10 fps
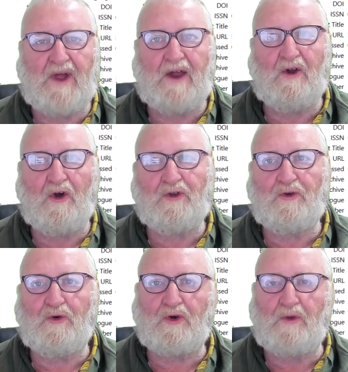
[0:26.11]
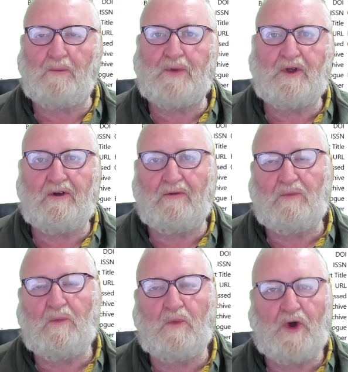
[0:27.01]
had on your computer
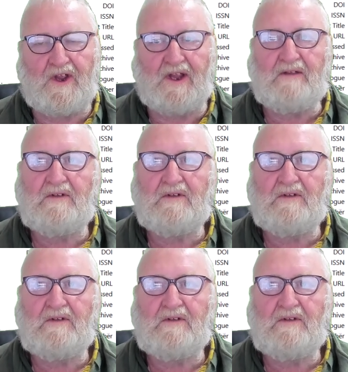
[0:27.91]
working